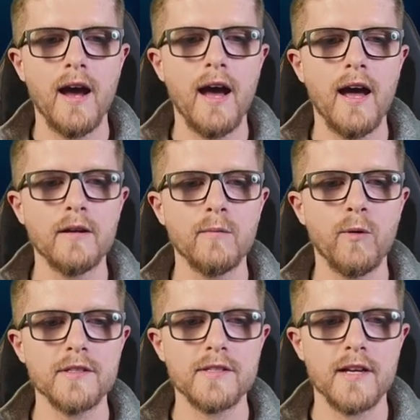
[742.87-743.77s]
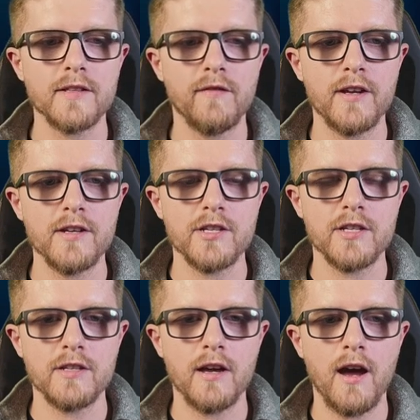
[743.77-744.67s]
And once that's
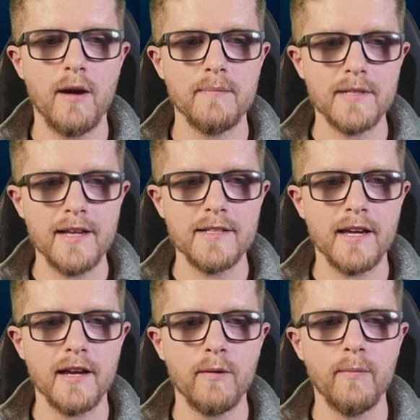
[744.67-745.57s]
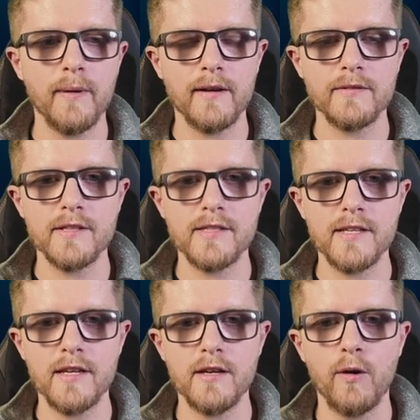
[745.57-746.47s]
finished updating, it will be able to
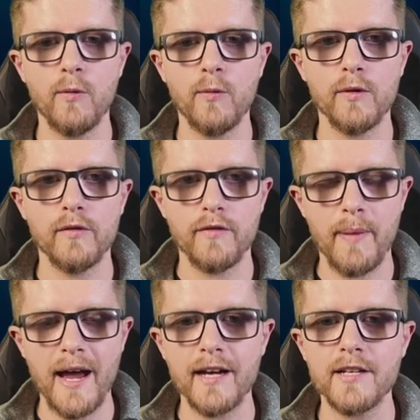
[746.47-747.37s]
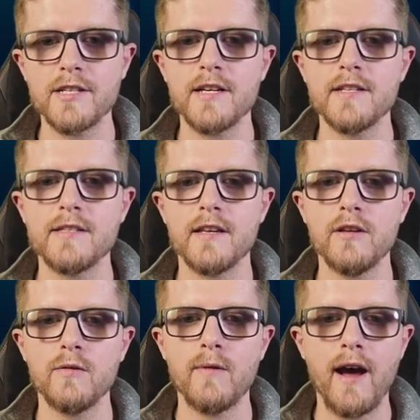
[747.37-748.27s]
see all of the packages that
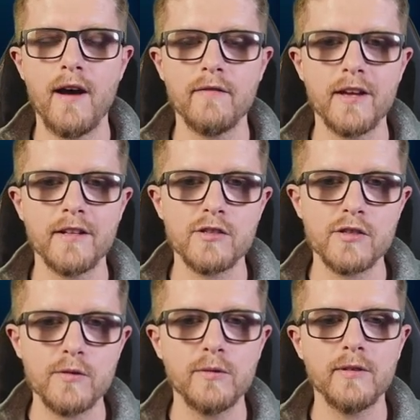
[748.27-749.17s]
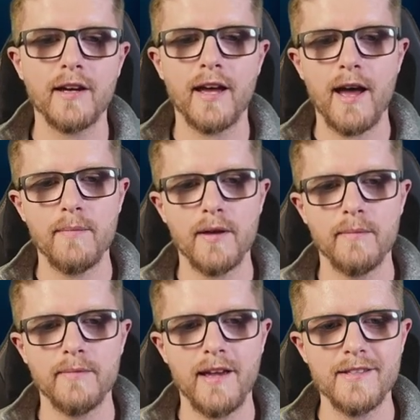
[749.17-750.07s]
you have installed that can be
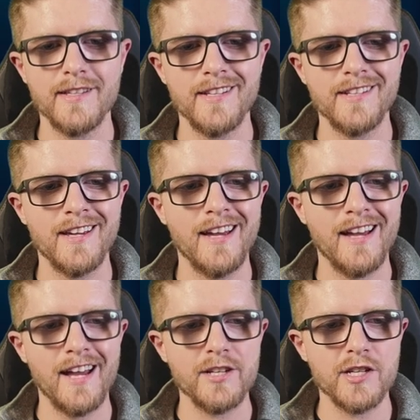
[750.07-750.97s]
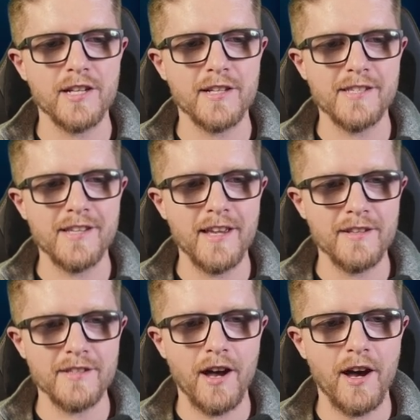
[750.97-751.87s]
updated. As you can see,
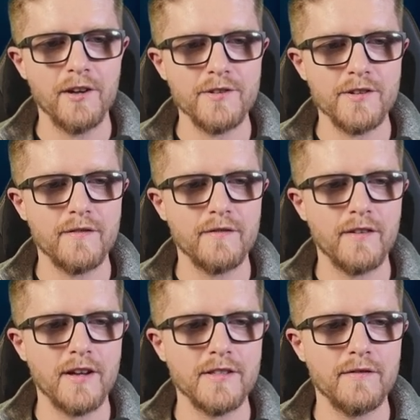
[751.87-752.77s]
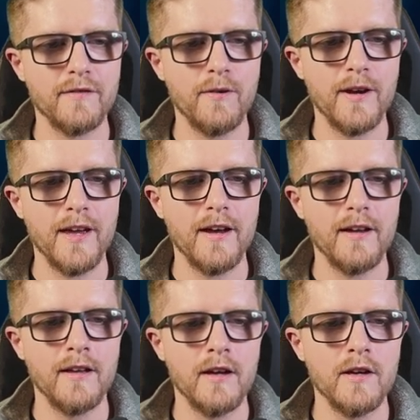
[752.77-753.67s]
there's 134 here.
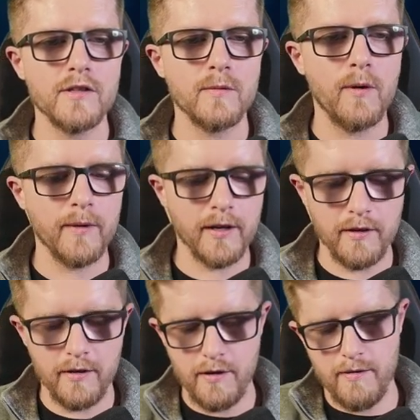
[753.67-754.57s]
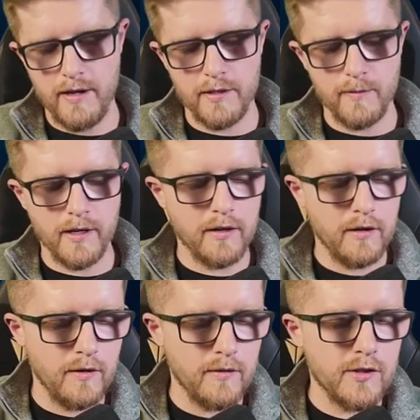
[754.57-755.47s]
So what we're going to do is we're going to
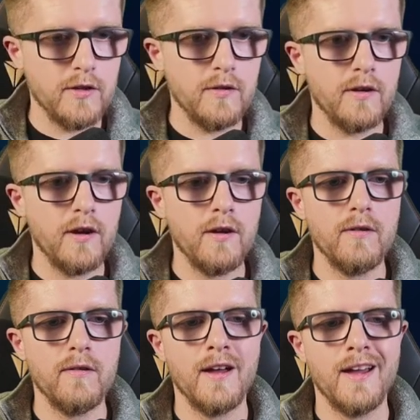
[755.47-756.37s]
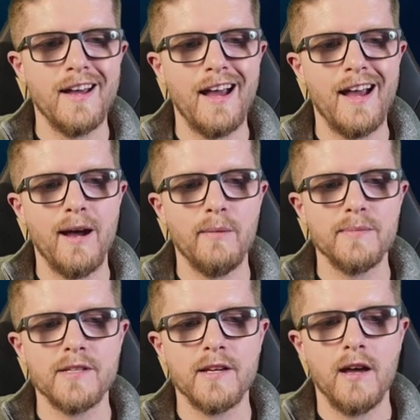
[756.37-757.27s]
do sudo
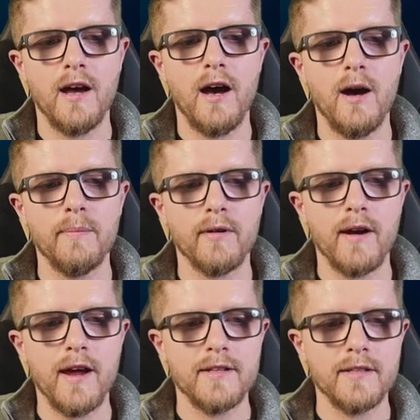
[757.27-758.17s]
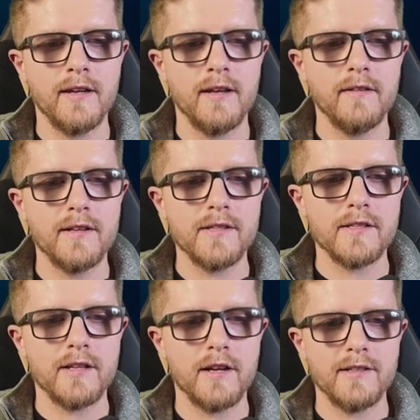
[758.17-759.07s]
apt upgrade. This is
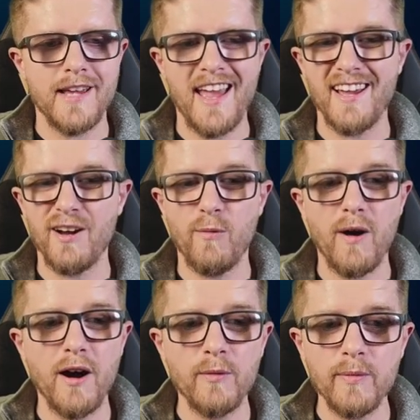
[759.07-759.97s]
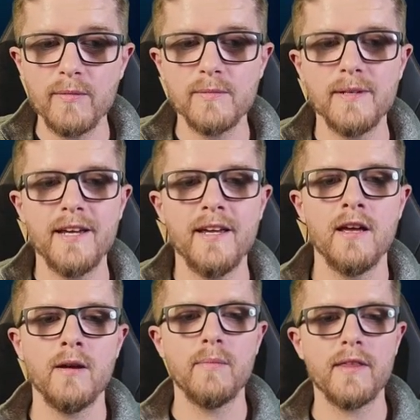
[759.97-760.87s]
going to take a while probably,
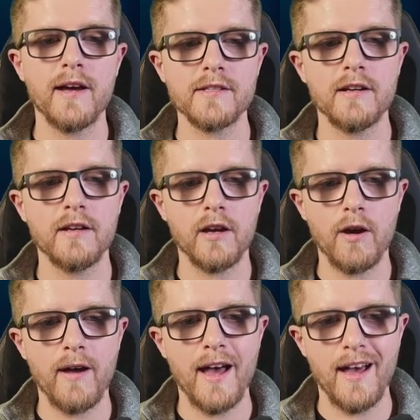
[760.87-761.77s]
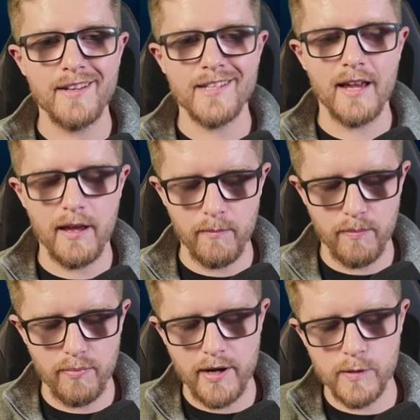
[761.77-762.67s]
but that's going to go ahead,
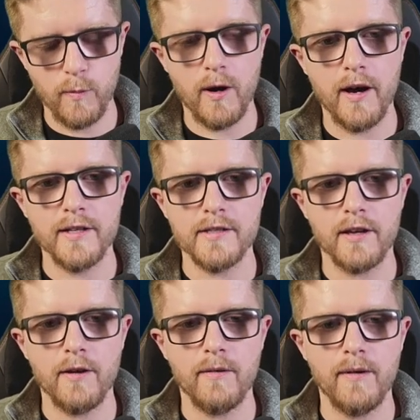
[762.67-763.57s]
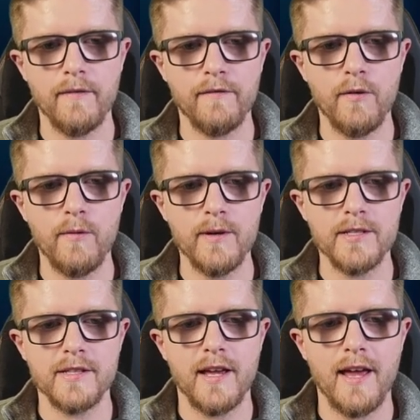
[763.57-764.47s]
press Y to go
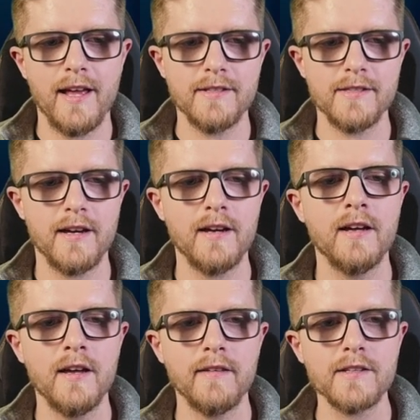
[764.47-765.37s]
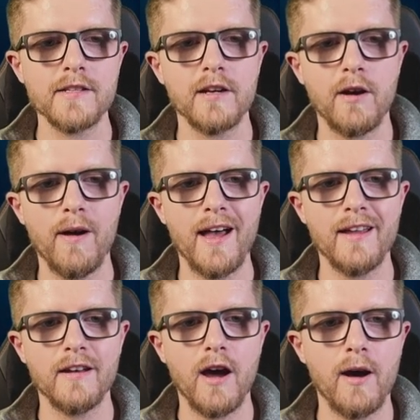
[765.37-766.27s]
forward, enter. That's going to go ahead
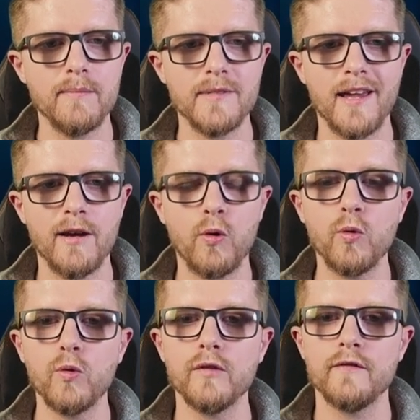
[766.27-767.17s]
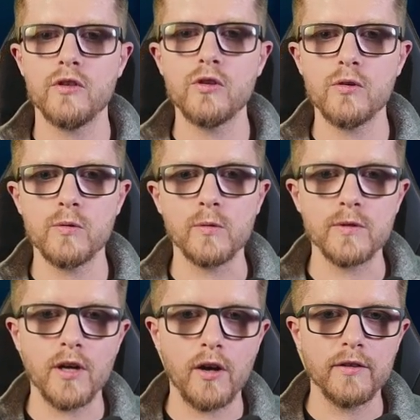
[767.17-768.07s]
and update all of the
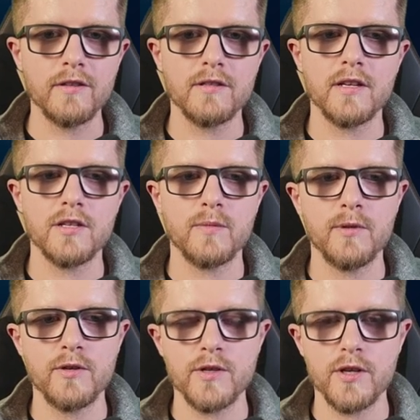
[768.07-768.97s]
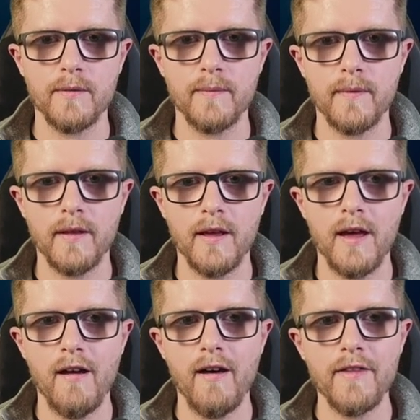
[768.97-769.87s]
tools on this distribution.
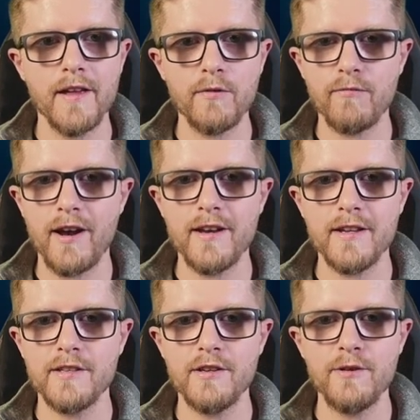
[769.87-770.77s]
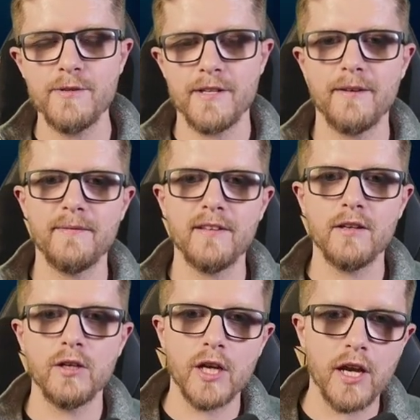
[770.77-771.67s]
And then you're ready to use it.
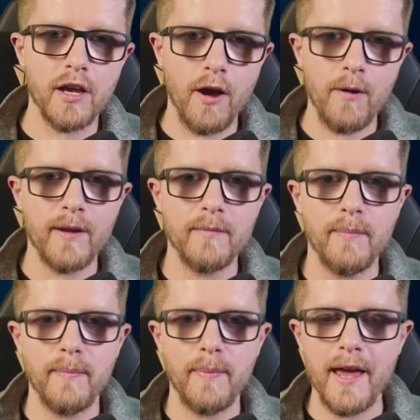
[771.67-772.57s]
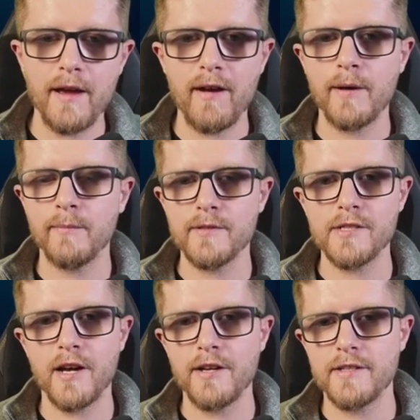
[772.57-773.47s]
You can go and play around with
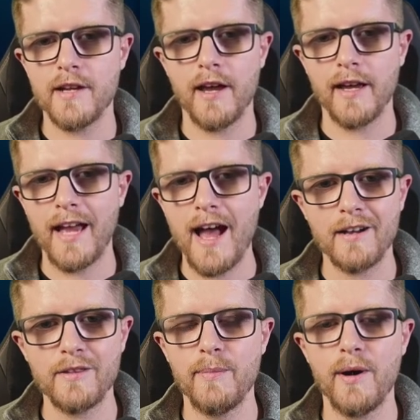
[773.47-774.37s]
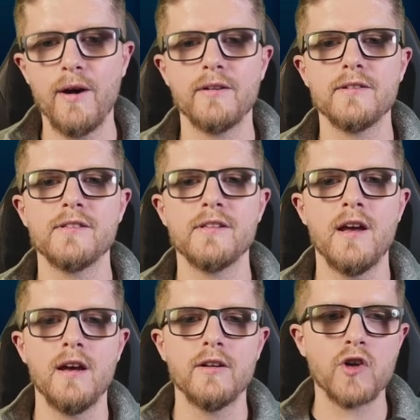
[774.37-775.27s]
sites like Hack the Box,
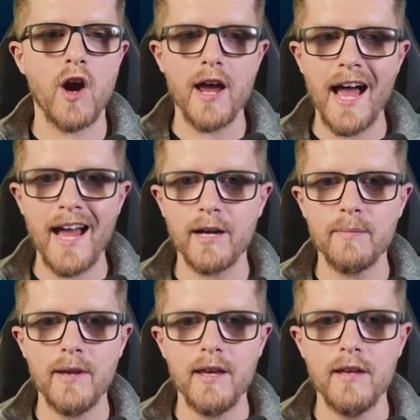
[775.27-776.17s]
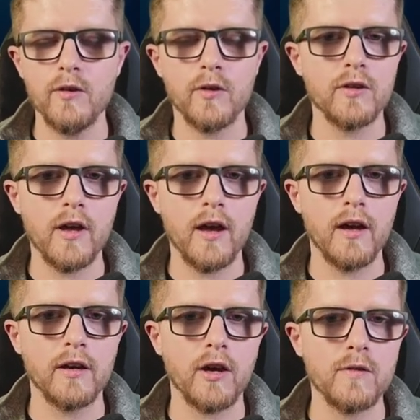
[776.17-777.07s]
try Hack Me. You can
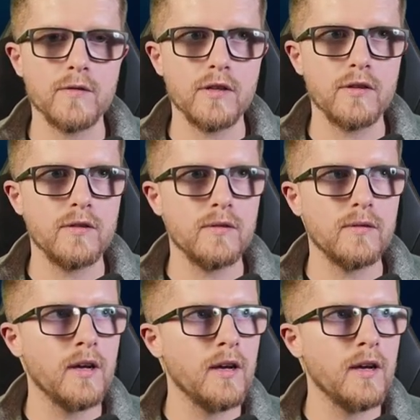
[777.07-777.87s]
go to